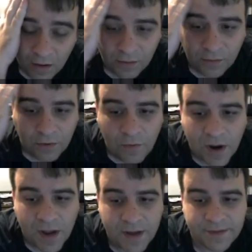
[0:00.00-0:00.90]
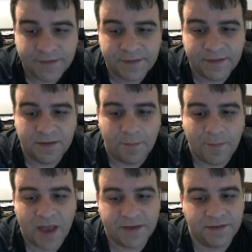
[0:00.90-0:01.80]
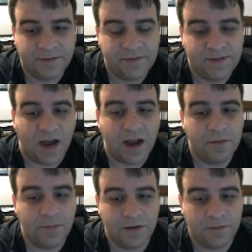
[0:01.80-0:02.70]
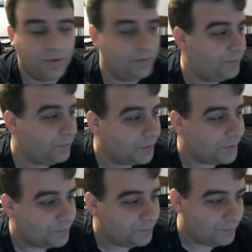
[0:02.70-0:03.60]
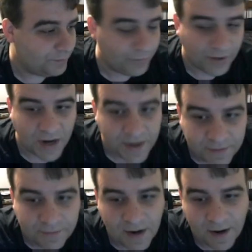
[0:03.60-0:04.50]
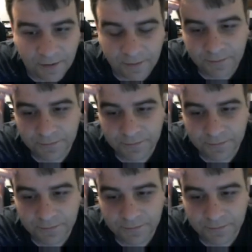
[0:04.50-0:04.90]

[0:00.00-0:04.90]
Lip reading: I don't know why I didn't see the massive diamond before, but I do now.